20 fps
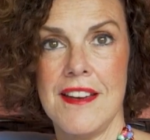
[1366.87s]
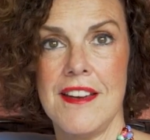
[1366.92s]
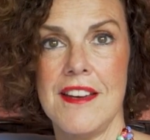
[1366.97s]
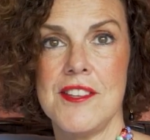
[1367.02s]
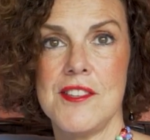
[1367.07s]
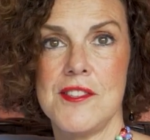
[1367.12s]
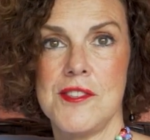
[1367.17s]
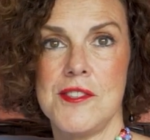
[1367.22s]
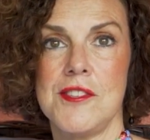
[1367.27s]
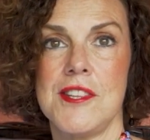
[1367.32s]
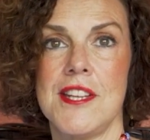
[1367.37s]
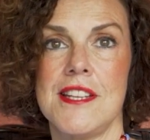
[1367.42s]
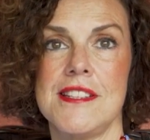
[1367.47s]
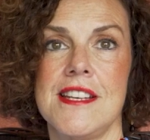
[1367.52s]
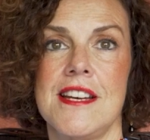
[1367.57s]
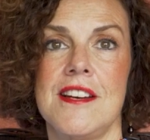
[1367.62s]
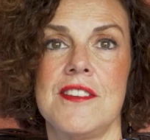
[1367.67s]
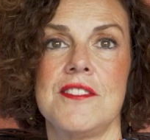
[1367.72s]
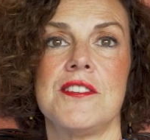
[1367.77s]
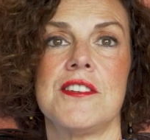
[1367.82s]
to the town.
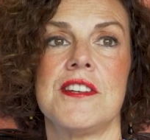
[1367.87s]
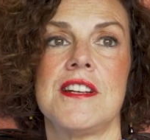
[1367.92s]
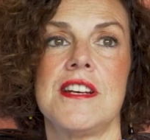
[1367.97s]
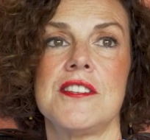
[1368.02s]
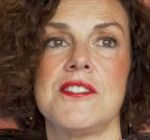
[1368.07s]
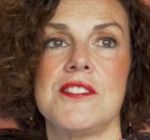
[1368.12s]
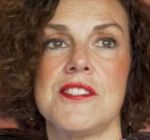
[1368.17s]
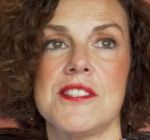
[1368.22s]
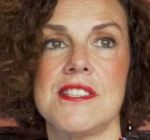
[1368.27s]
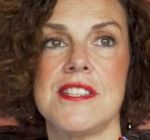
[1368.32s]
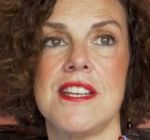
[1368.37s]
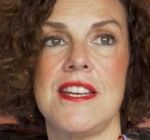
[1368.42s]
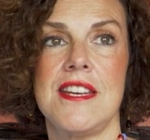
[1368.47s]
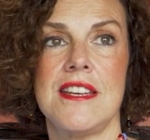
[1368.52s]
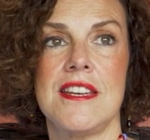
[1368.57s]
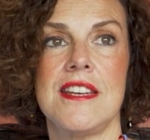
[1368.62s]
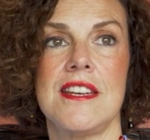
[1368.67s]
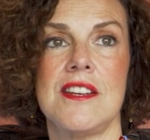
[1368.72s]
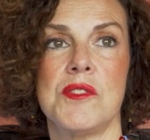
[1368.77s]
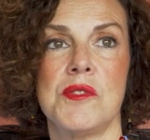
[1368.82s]
You're not just taking
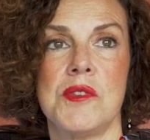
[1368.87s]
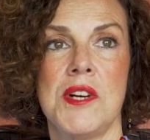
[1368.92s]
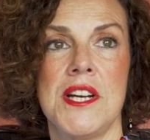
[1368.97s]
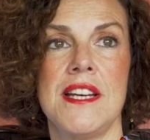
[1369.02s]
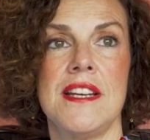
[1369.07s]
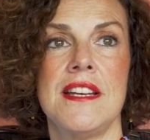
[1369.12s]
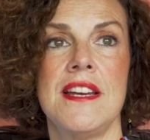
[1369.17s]
away.